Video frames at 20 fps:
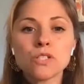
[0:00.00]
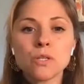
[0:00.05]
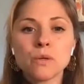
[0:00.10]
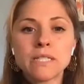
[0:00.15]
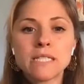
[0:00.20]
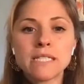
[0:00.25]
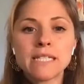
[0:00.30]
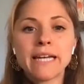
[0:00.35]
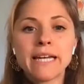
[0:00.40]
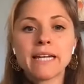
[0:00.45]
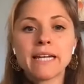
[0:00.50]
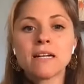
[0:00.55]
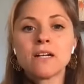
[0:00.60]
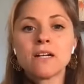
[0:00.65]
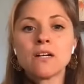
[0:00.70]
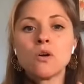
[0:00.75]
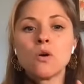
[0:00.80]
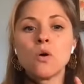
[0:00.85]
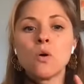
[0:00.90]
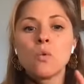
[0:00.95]
So it's like
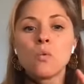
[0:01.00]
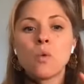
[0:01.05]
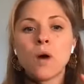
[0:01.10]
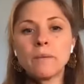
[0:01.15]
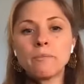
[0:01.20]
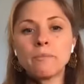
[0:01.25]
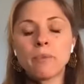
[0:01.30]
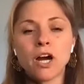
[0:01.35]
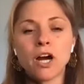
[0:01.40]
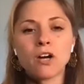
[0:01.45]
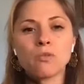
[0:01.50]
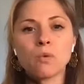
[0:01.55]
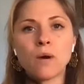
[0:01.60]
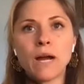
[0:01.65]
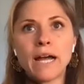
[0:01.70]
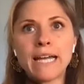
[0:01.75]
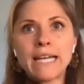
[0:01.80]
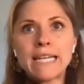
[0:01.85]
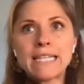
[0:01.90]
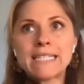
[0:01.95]
1 part
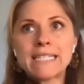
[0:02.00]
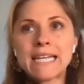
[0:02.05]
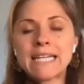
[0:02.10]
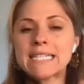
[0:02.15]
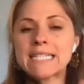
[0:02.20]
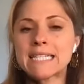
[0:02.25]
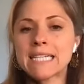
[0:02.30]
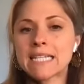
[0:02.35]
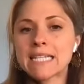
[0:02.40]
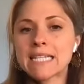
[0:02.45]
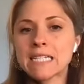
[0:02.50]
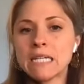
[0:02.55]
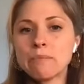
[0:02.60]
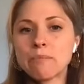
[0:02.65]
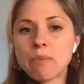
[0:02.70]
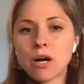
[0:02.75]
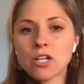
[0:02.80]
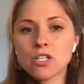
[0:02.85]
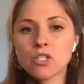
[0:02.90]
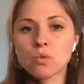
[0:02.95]
rice and 16
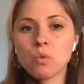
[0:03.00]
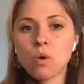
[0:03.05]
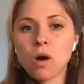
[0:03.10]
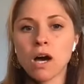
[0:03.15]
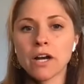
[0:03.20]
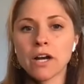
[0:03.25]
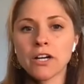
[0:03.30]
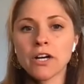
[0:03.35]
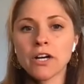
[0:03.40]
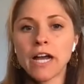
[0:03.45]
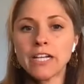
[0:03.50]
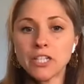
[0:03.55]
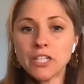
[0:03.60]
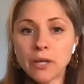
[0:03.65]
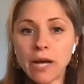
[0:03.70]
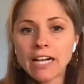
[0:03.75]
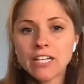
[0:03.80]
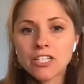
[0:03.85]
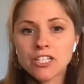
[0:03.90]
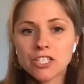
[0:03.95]
parts water, and you
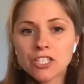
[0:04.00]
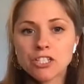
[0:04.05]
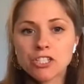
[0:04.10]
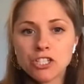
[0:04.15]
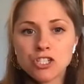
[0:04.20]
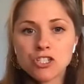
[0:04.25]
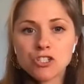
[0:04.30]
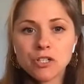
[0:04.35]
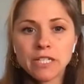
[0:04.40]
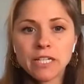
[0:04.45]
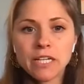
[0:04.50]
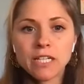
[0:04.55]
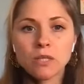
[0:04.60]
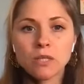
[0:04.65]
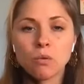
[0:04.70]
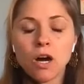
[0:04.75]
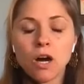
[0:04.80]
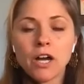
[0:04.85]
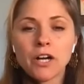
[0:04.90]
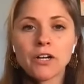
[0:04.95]
actually are just drinking
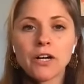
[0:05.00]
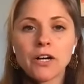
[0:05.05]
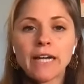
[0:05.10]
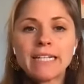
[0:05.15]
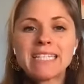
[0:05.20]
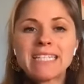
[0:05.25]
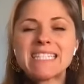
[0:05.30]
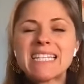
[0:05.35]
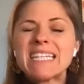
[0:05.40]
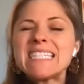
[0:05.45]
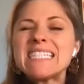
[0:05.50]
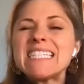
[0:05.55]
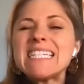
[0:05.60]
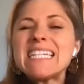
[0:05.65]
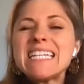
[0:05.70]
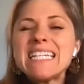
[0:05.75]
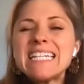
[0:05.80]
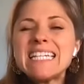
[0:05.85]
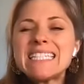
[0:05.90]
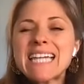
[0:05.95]
the water, and it's
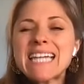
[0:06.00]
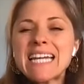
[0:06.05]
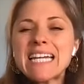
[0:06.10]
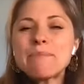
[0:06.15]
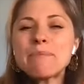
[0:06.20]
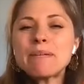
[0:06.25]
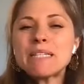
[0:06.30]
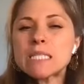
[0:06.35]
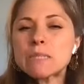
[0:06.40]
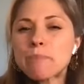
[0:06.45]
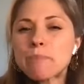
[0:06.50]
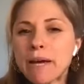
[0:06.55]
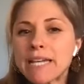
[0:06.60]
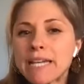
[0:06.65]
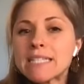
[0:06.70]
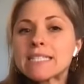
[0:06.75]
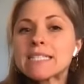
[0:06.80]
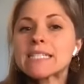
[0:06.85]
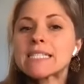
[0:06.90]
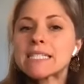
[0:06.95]
teeny tiny bit
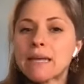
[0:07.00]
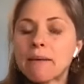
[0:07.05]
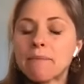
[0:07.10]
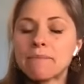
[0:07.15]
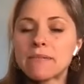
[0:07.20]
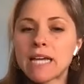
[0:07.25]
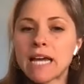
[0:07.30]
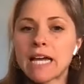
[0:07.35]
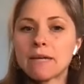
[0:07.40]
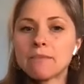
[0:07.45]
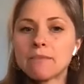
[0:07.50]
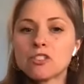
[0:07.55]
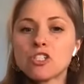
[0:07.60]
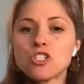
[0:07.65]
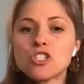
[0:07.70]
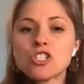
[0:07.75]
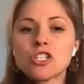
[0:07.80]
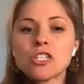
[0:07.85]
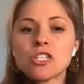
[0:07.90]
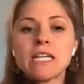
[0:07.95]
spiced sometimes.
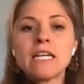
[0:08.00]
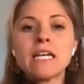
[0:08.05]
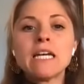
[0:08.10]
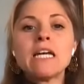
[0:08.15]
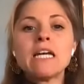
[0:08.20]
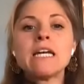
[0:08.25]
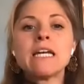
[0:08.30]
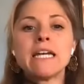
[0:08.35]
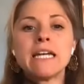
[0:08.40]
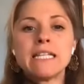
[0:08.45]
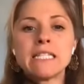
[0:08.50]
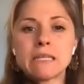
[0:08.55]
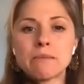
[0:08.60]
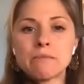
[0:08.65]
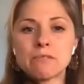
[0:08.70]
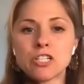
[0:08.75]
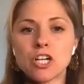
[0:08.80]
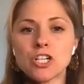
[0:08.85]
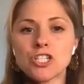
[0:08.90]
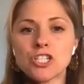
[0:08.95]
Usually in
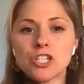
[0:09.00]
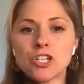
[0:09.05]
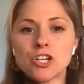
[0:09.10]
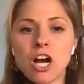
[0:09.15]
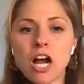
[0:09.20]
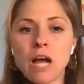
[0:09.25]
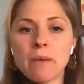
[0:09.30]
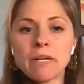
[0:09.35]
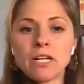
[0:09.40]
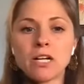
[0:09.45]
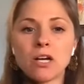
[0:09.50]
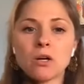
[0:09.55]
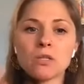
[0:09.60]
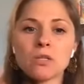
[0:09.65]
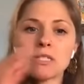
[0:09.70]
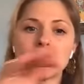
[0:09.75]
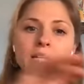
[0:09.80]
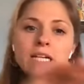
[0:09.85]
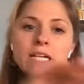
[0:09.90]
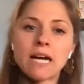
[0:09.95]
Samskara it
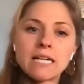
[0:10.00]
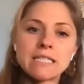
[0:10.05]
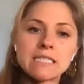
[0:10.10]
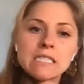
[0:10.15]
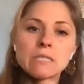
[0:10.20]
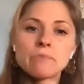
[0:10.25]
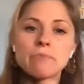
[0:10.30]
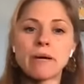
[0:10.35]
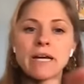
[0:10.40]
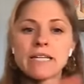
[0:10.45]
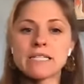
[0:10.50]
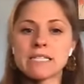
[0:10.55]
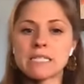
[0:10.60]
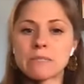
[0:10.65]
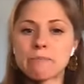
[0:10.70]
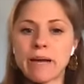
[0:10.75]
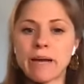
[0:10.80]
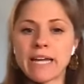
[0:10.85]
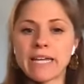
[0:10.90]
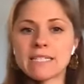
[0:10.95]
goes like unspiced
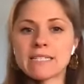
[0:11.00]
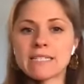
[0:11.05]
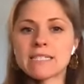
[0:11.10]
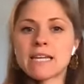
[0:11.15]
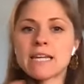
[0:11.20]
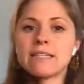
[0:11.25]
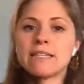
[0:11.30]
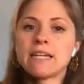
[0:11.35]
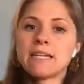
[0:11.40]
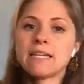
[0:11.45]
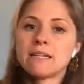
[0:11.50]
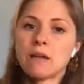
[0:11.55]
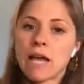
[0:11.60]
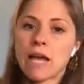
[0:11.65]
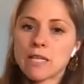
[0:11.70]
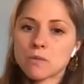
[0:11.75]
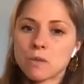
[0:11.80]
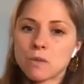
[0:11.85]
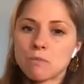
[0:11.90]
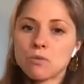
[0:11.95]
spice, and then
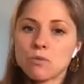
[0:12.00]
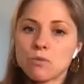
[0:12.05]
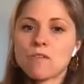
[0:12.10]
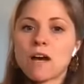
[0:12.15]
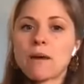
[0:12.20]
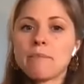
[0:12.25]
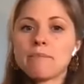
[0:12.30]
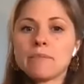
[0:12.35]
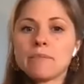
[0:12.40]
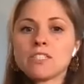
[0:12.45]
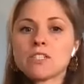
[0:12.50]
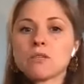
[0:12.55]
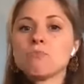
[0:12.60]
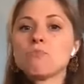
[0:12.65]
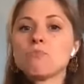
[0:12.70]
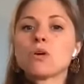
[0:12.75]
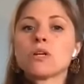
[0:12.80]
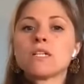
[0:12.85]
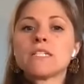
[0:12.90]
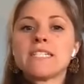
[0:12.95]
as we move up into
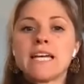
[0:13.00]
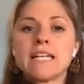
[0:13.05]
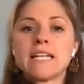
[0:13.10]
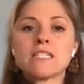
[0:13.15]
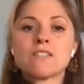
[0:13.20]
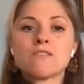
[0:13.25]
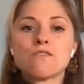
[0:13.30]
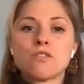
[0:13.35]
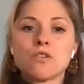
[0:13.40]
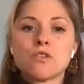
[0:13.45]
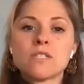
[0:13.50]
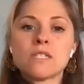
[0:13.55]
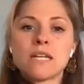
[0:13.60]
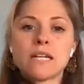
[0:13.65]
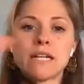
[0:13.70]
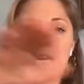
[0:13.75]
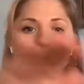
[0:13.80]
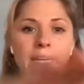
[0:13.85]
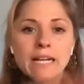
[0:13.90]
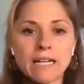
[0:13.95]
more dense foods,
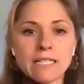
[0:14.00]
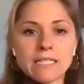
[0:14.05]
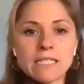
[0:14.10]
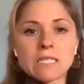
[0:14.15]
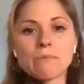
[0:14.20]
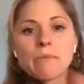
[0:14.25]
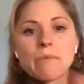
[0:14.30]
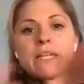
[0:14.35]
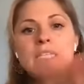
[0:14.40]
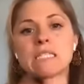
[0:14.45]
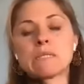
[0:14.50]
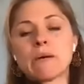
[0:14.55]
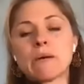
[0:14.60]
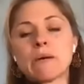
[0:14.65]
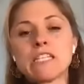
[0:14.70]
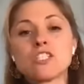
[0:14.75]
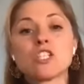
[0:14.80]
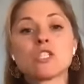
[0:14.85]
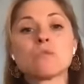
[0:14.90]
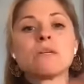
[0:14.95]
again unspiced
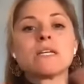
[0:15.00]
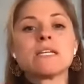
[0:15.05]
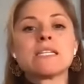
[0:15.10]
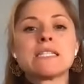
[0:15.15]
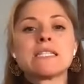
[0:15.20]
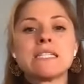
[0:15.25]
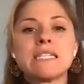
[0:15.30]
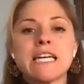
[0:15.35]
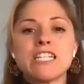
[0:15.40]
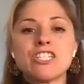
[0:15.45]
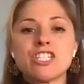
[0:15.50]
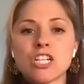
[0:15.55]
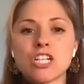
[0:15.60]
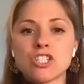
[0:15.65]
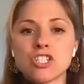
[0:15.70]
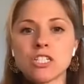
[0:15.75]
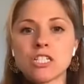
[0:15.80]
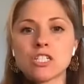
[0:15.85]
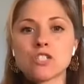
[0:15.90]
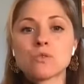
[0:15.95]
spice, just because the
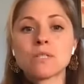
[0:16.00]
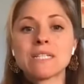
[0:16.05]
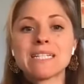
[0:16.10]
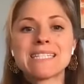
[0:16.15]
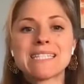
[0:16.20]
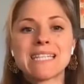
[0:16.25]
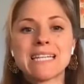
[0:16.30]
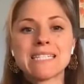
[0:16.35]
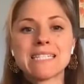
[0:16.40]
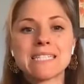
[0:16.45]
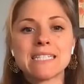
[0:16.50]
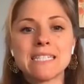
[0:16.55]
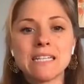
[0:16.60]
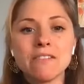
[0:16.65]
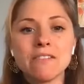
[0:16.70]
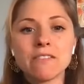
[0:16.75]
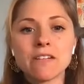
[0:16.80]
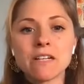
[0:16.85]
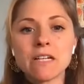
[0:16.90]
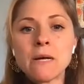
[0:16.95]
digestion is really
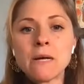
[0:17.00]
sensitive.